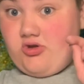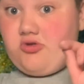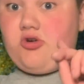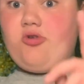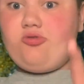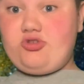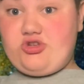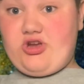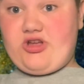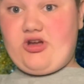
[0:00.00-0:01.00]
go
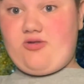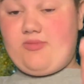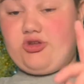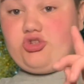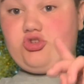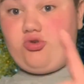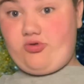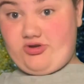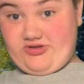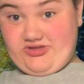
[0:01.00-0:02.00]
check out my
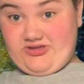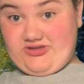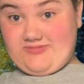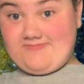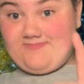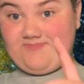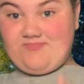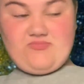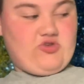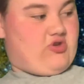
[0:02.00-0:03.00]
shorts.
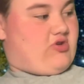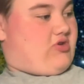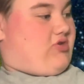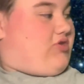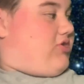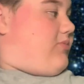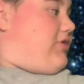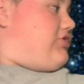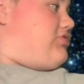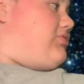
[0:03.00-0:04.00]
All
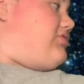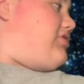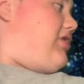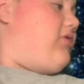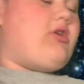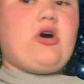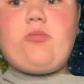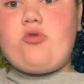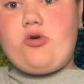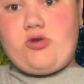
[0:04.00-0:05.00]
my shorts that I'll
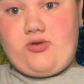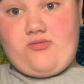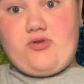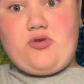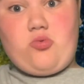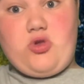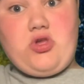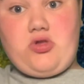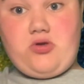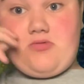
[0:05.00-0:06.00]
upload every
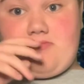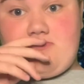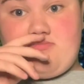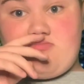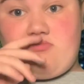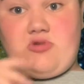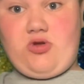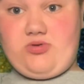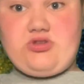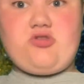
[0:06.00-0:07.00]

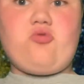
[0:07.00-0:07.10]
single